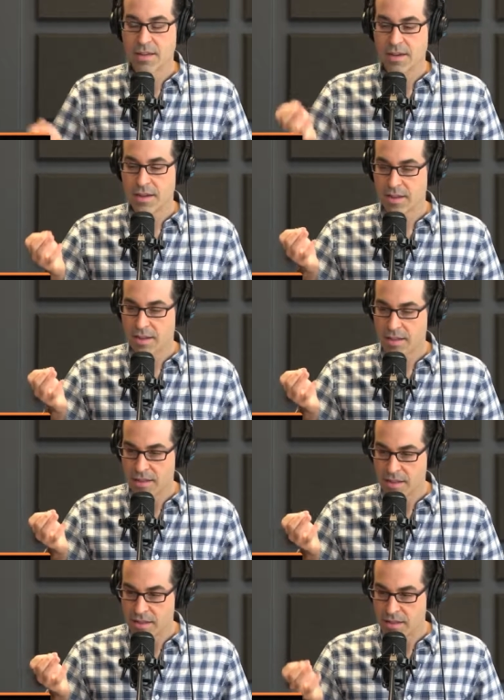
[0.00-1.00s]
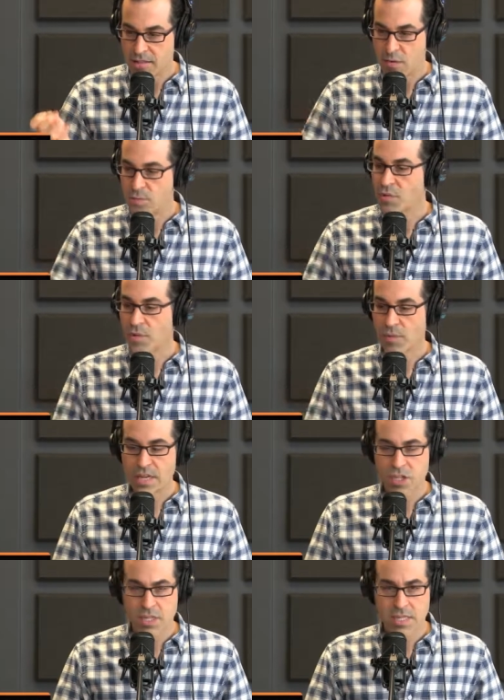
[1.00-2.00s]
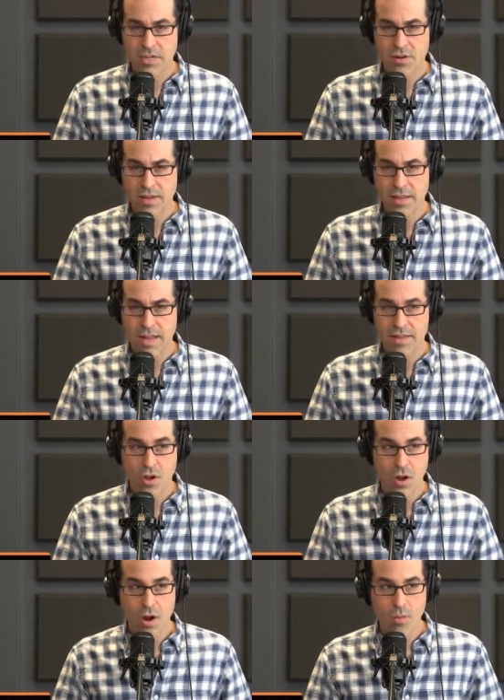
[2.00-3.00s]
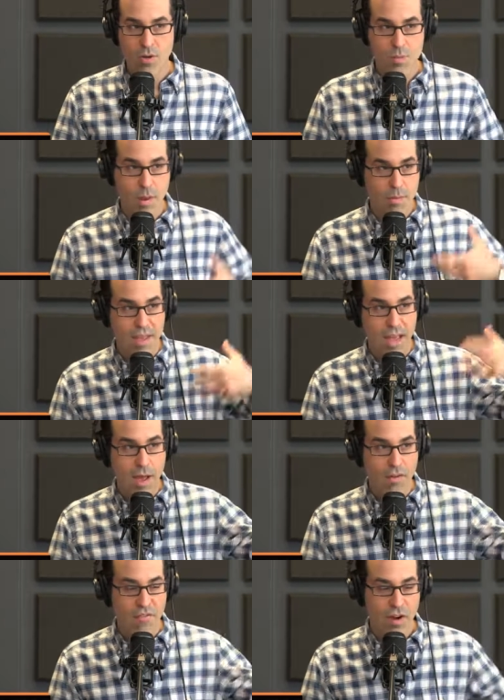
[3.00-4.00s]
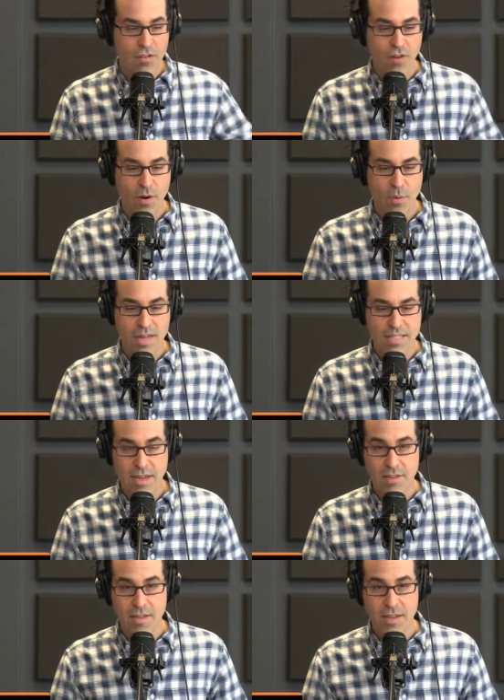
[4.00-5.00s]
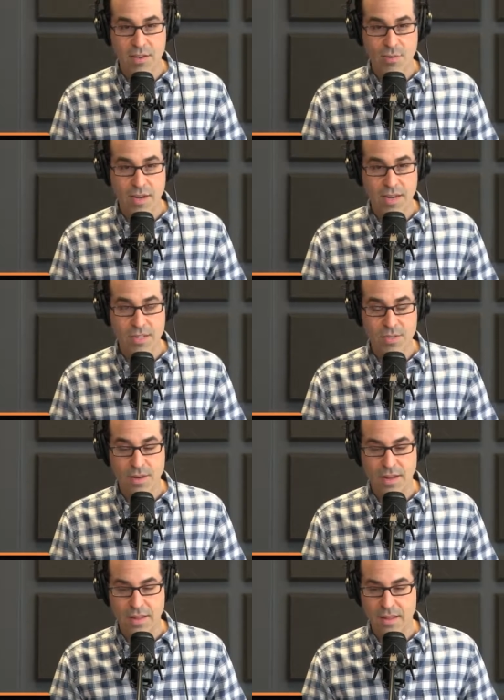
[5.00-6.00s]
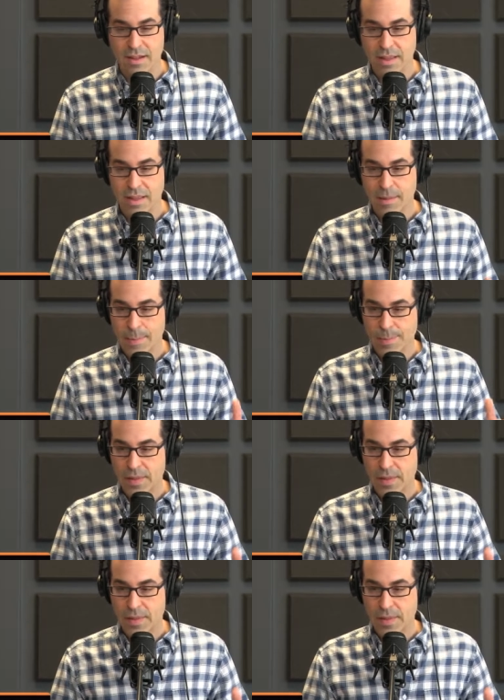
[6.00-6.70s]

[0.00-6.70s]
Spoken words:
if you put a range extender on that, the car, which might be very far away, is now thinking you're right next to it, unlocking,